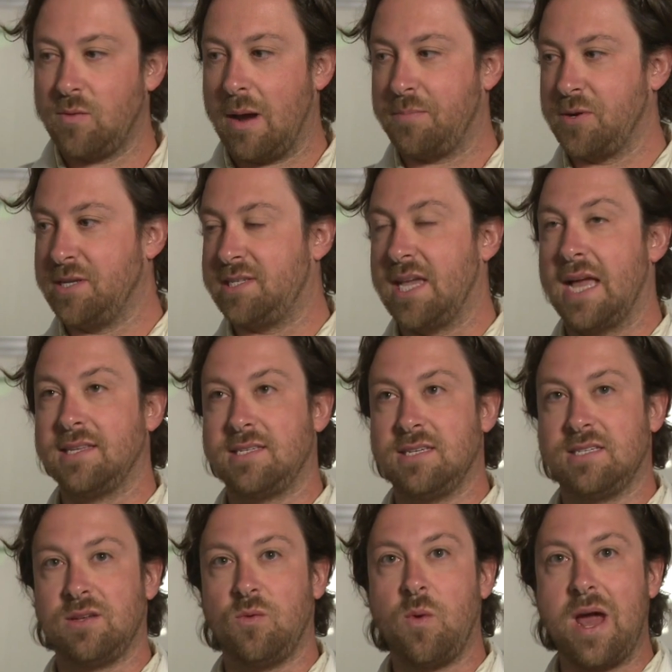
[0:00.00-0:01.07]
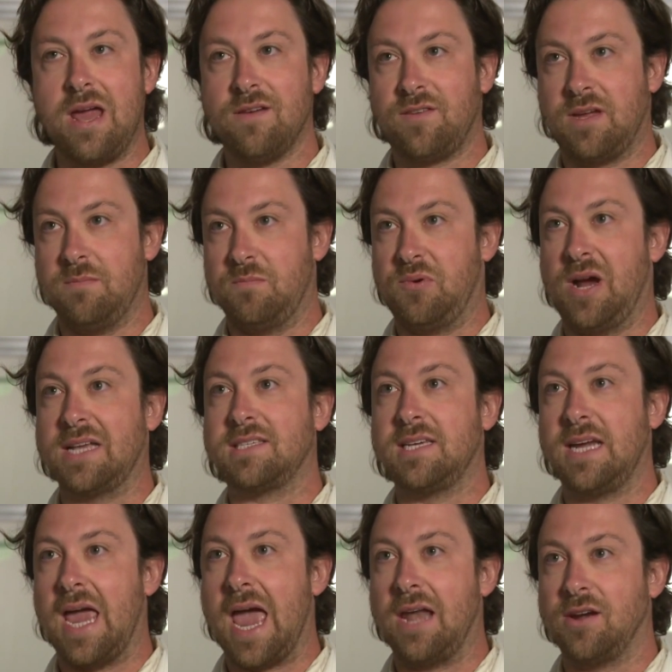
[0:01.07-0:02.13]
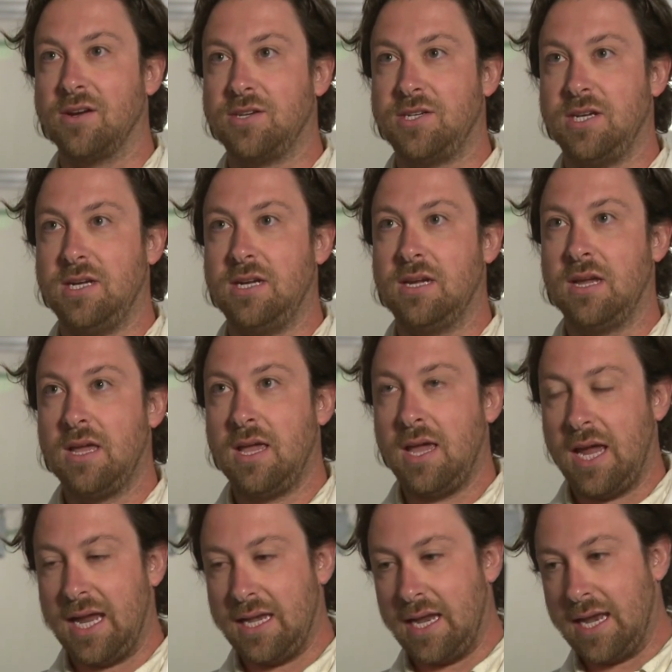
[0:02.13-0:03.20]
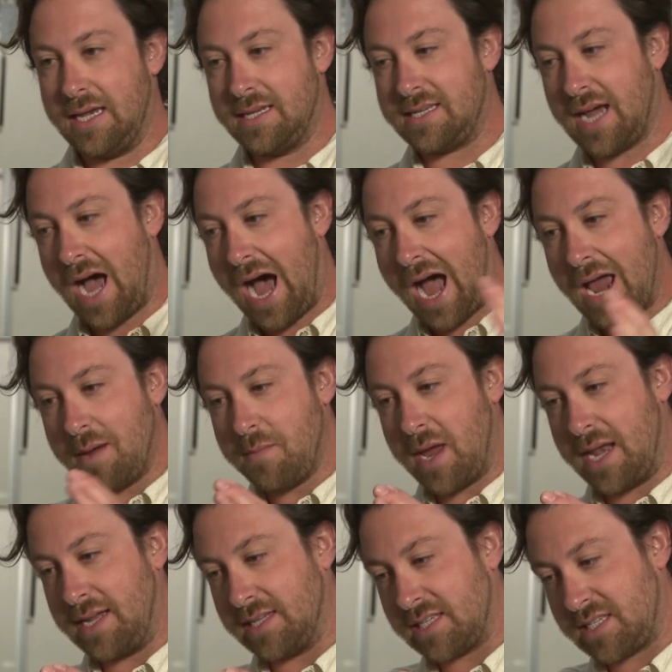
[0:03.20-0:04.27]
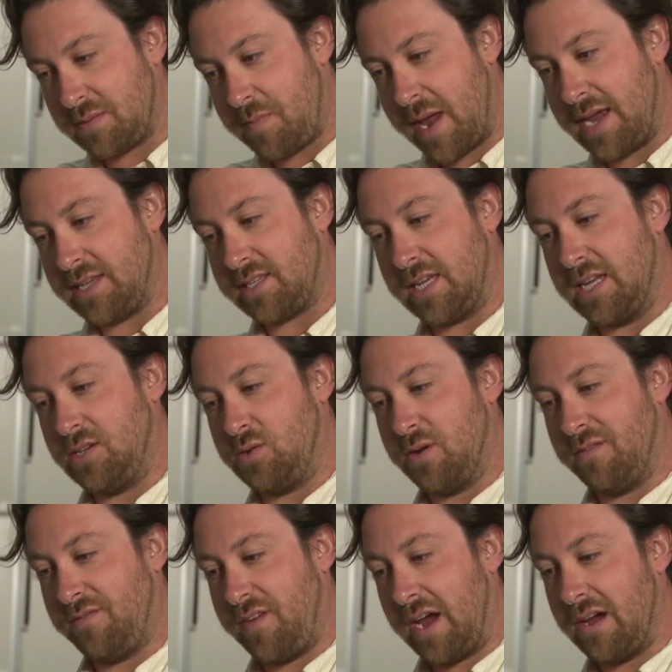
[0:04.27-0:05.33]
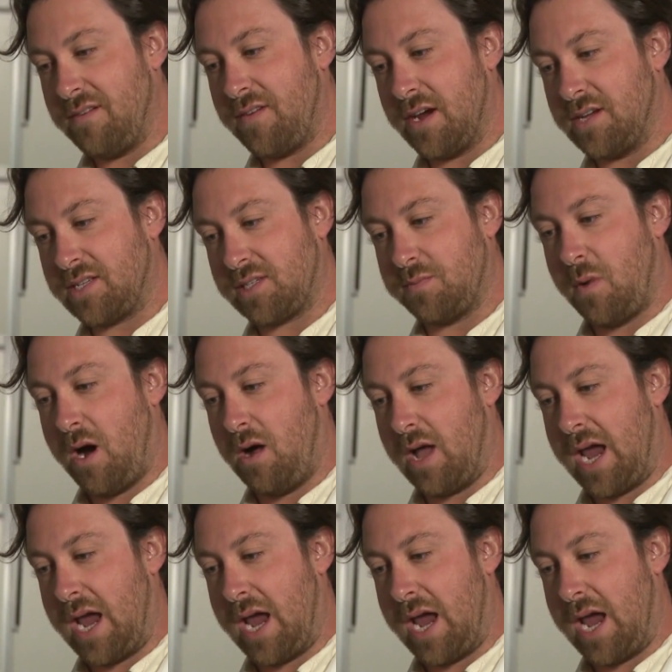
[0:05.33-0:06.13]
represents is a way of compressing energy in, in time and in space into a very, very small